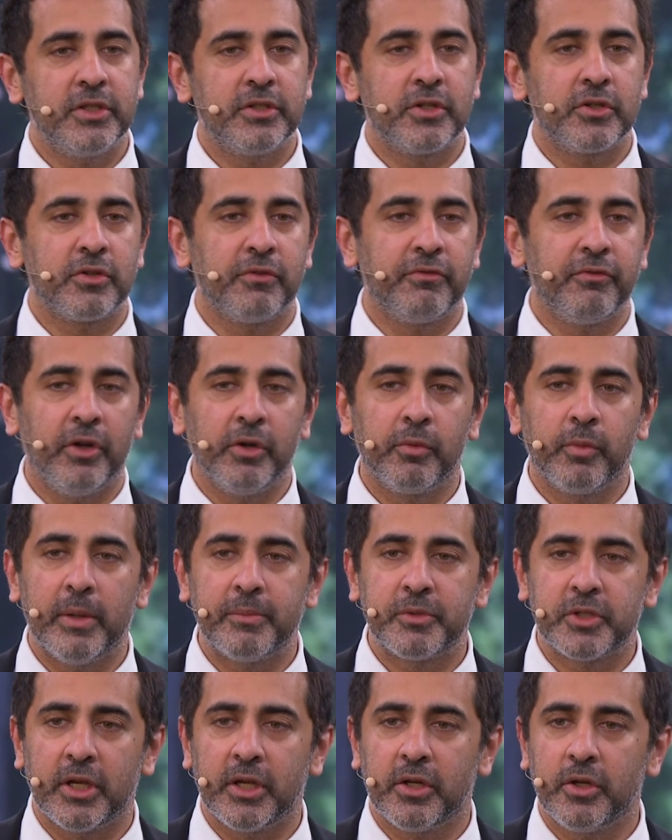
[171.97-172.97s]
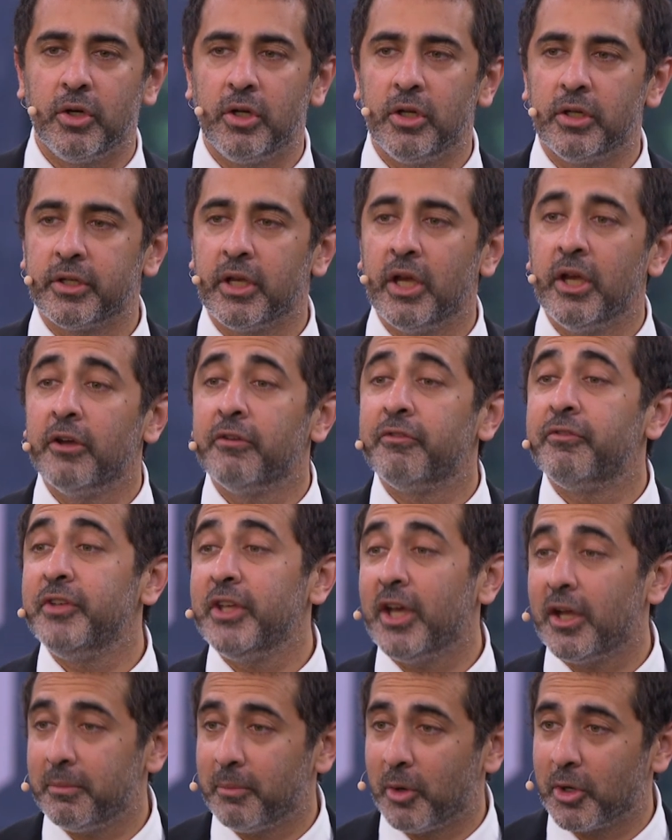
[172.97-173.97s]
There's a fun website called
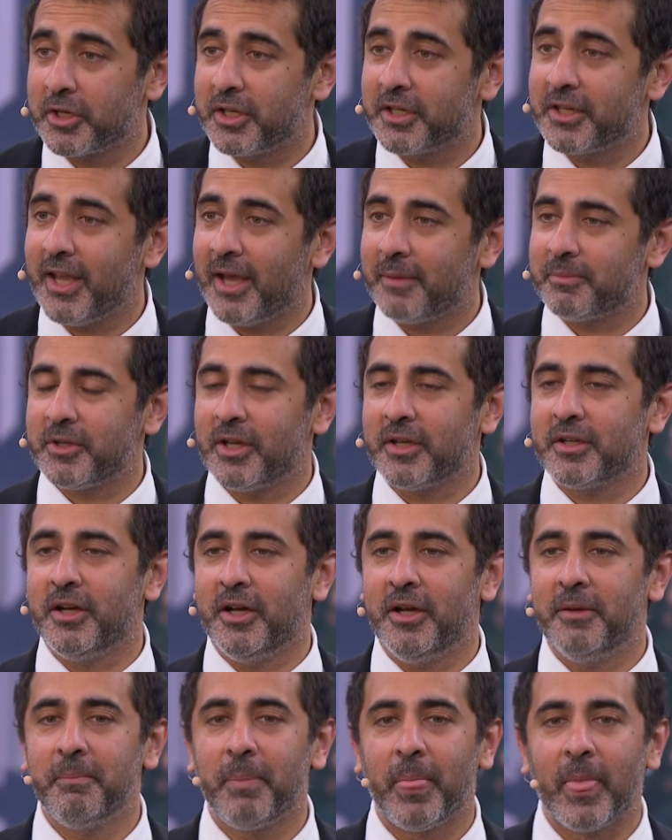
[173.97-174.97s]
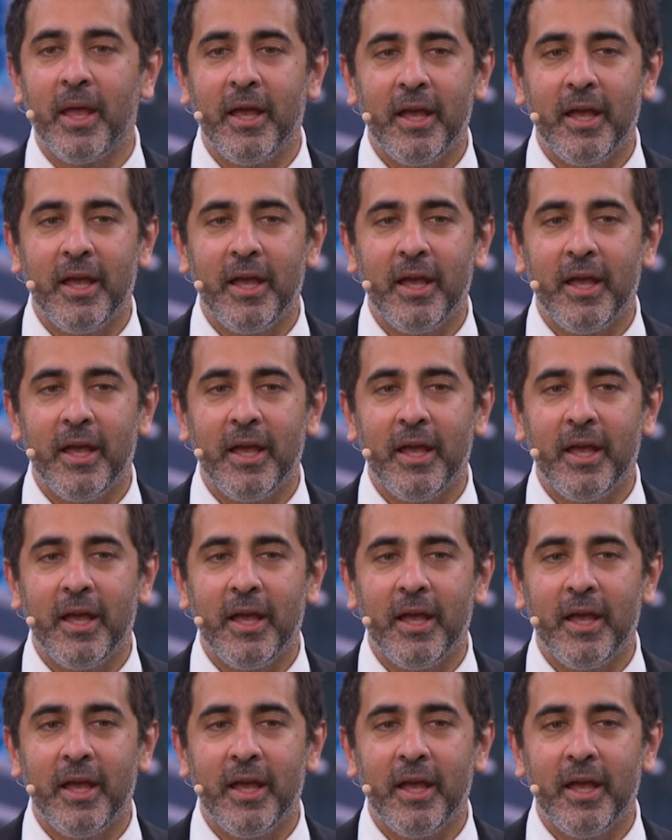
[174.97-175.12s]
fiatmarketcap.com,